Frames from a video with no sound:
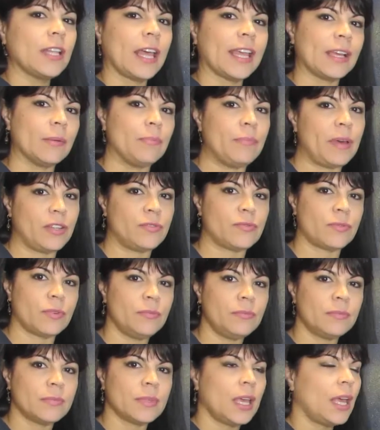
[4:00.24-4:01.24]
like a
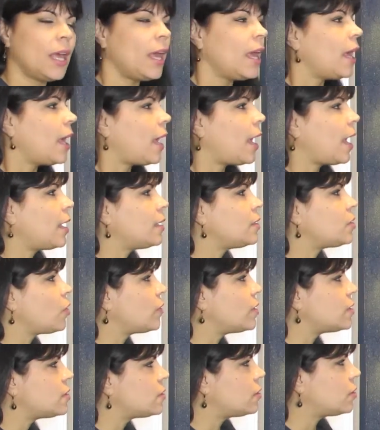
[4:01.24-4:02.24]
bedroom. And so
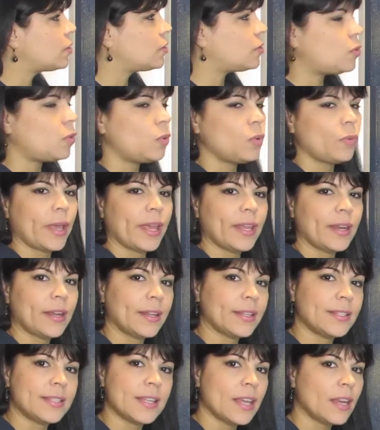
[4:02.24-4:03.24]
this is a cool way and
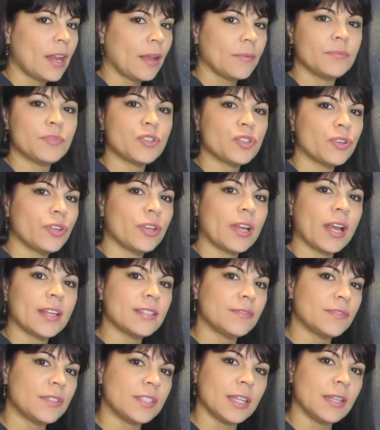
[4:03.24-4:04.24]
idea and I'm sure you guys
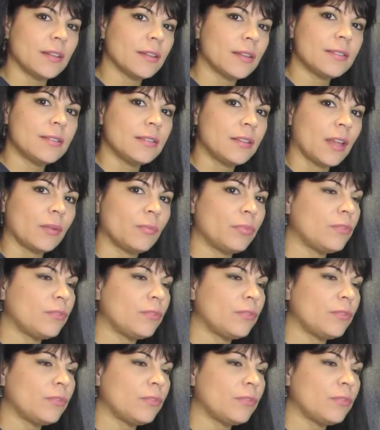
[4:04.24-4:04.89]
have seen this done